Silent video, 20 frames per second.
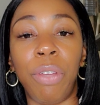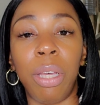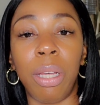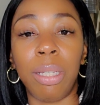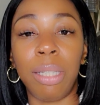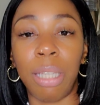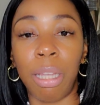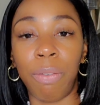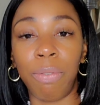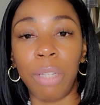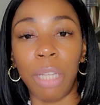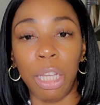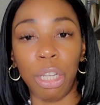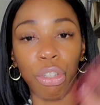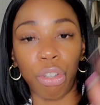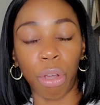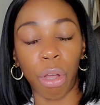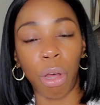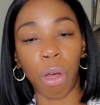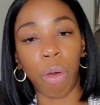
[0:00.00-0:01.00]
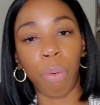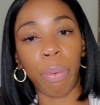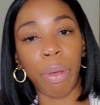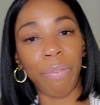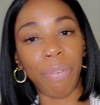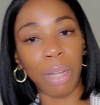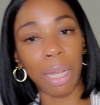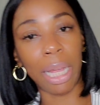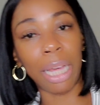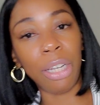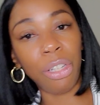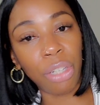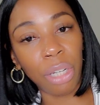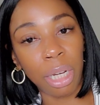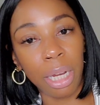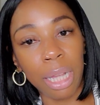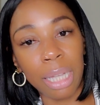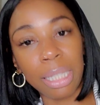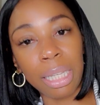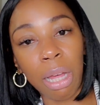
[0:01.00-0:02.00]
yourself to get your own
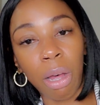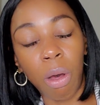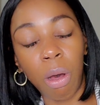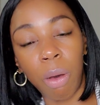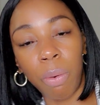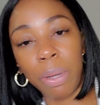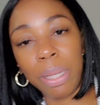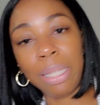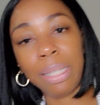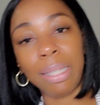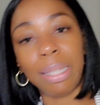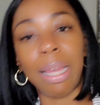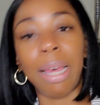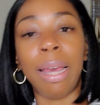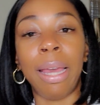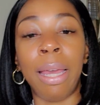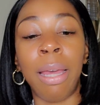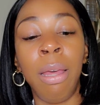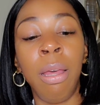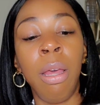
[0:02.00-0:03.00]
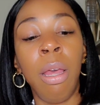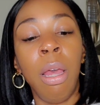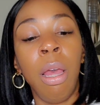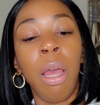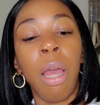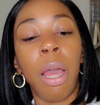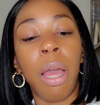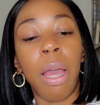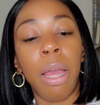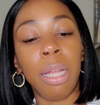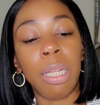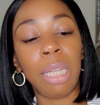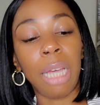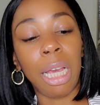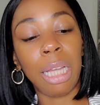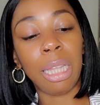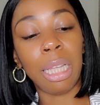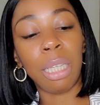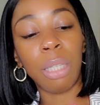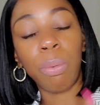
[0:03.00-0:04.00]
revelation, as I always say. And
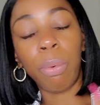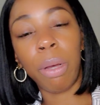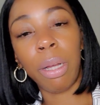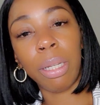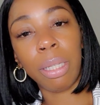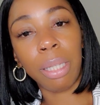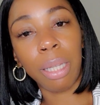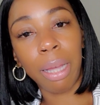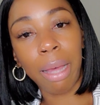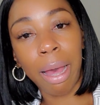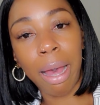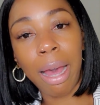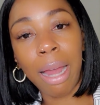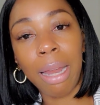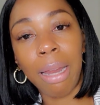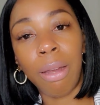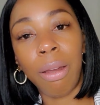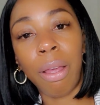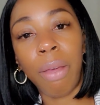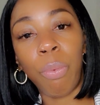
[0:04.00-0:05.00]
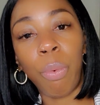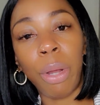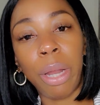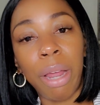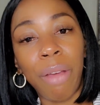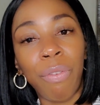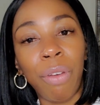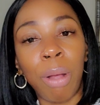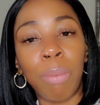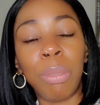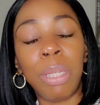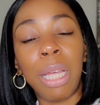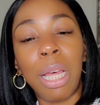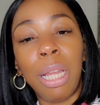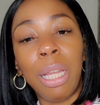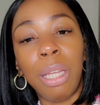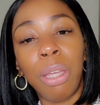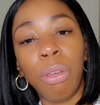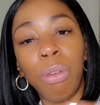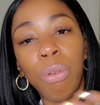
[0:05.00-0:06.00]
take this word to God, and whatever I'm
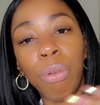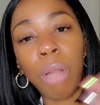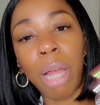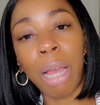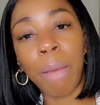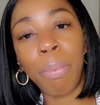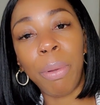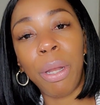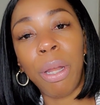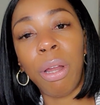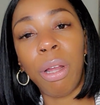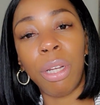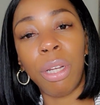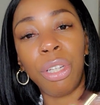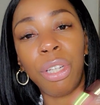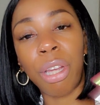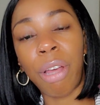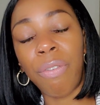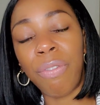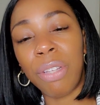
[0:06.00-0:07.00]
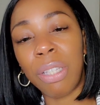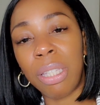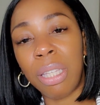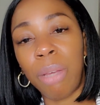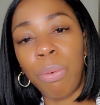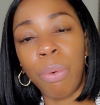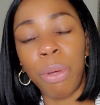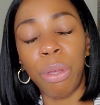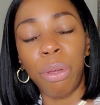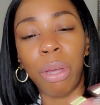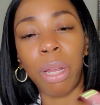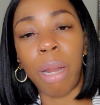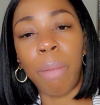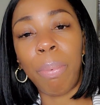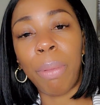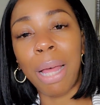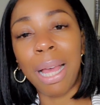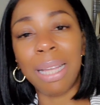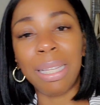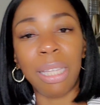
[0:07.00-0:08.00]
telling you, like, put it on the shelf and see where you can
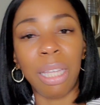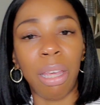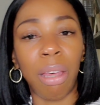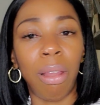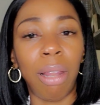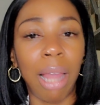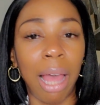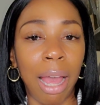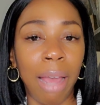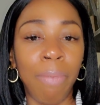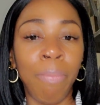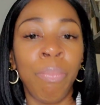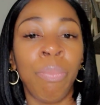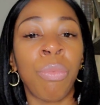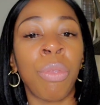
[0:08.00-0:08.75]
apply it to your life.